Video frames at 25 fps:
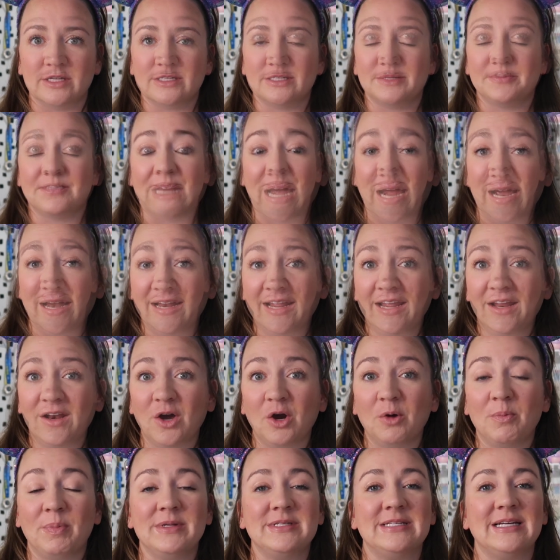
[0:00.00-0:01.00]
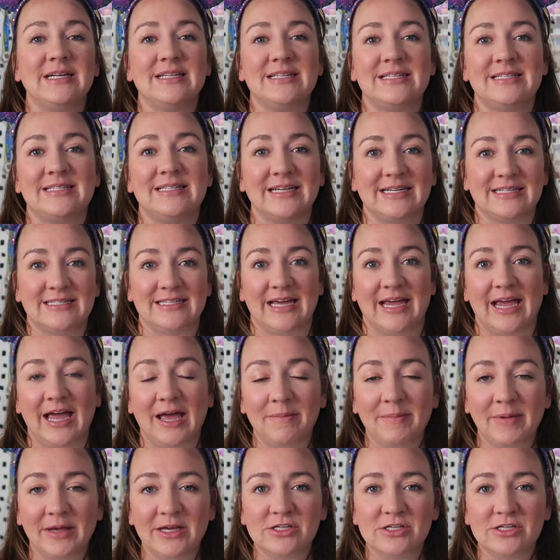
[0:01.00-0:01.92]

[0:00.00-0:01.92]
So dining opens at 6 a.m.